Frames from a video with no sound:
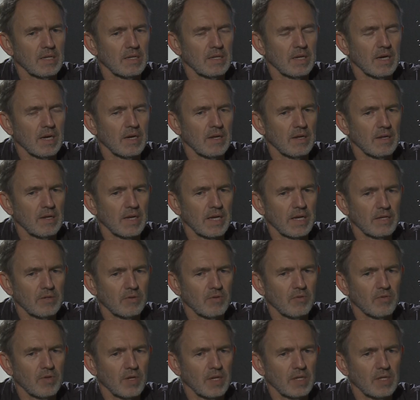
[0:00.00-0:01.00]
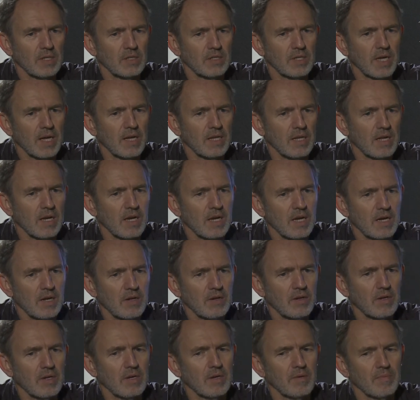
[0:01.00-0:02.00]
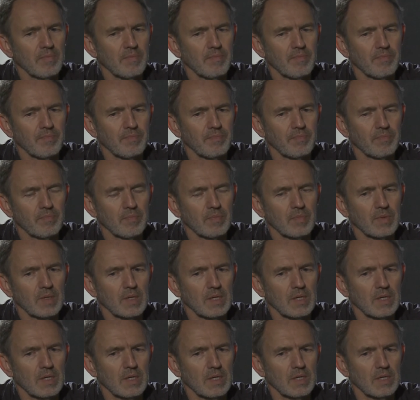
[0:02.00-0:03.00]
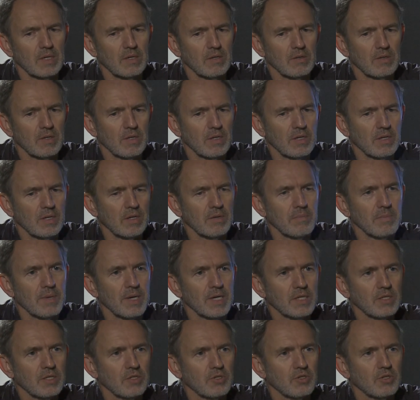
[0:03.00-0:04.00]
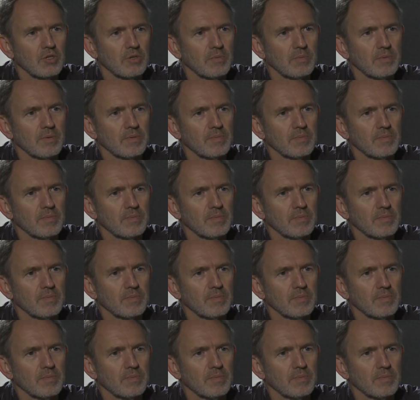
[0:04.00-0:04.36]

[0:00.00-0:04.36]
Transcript: I, I, like to think that Dane DeHaan um, you know did an amazing job.